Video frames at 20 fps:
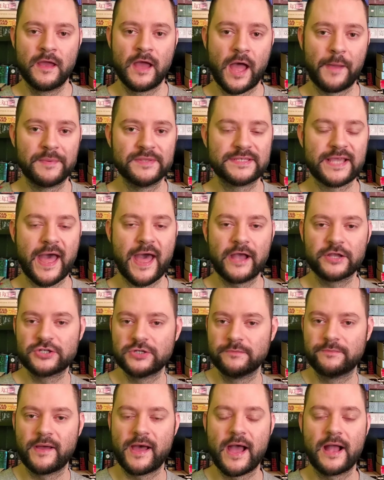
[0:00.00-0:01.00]
Um, it's
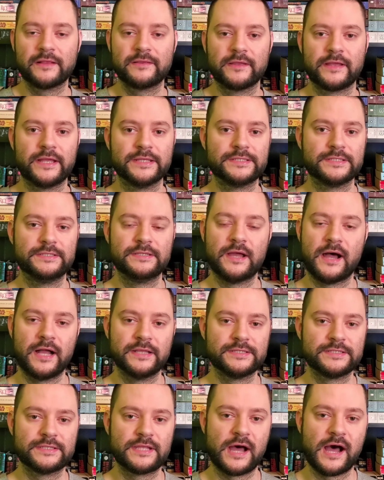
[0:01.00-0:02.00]
action-packed, it's
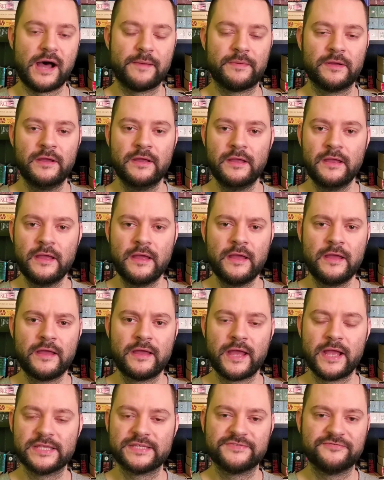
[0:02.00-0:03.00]
non-stop,
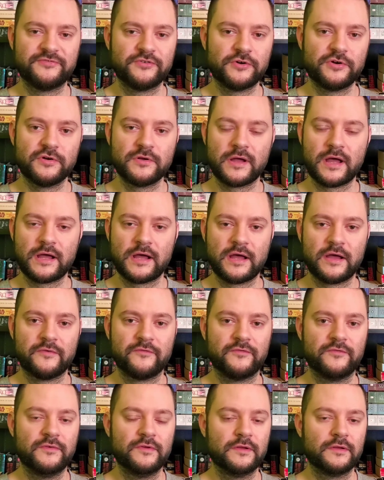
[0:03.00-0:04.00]
it's full
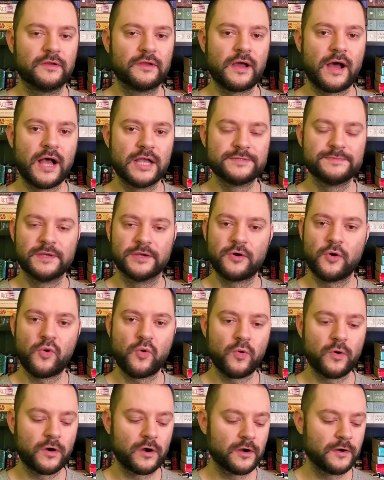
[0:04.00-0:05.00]
of cosmic
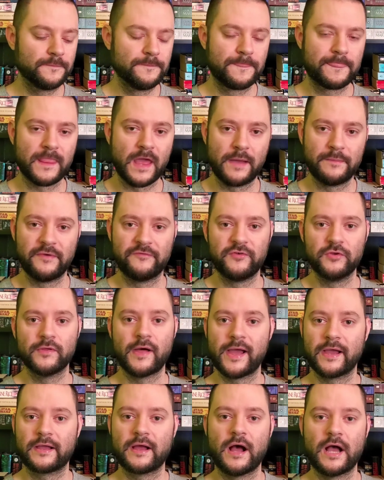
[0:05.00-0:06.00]
horror. Um, if you
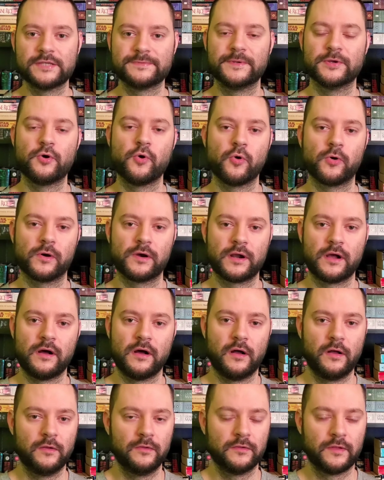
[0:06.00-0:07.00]
like cosmic horror at
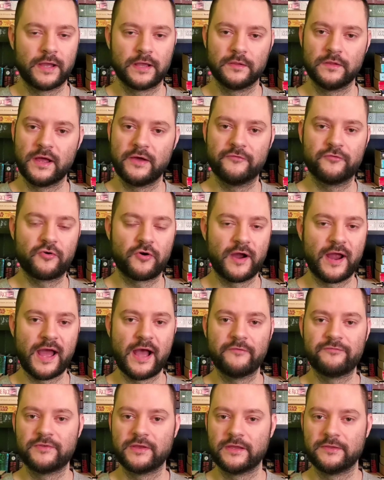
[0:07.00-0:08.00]
all, like
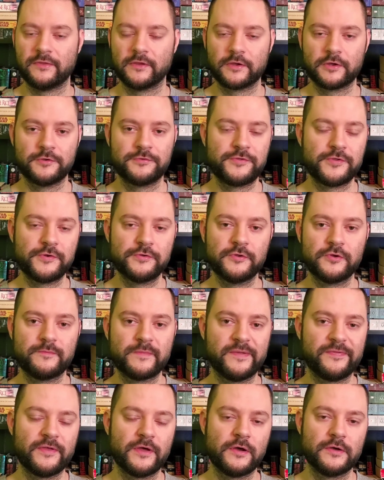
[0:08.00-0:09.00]
Lovecraft and the Cthulhu
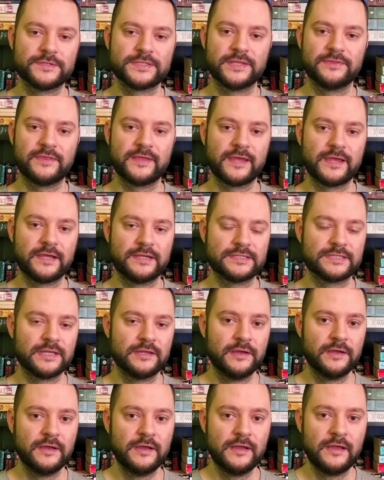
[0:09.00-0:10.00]
mythos and things,
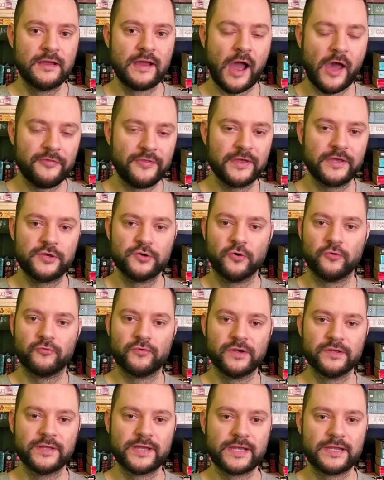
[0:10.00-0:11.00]
I think you'll
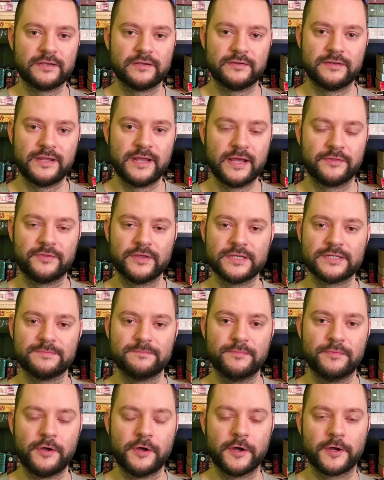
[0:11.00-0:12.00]
really dig this
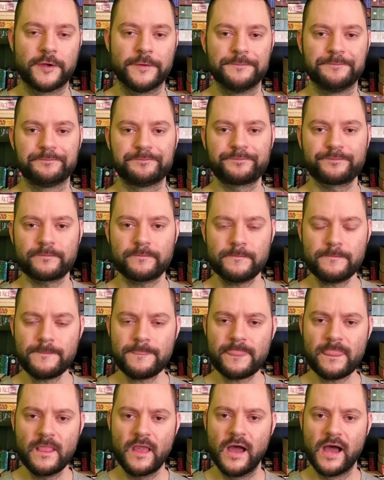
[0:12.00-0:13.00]
book.
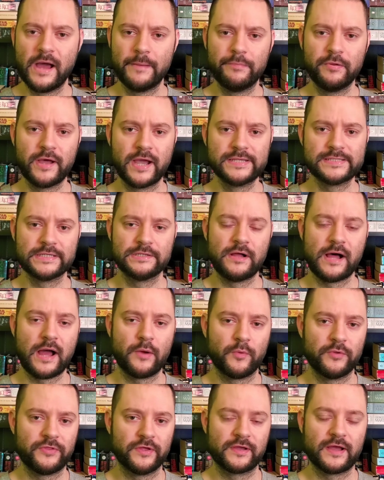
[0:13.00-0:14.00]
Uh, plays a
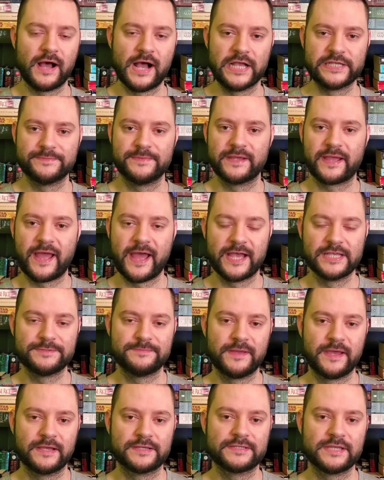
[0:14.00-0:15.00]
lot with the cosmic
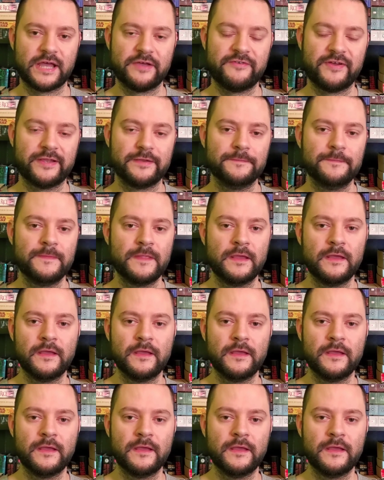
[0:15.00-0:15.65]
aspects of it.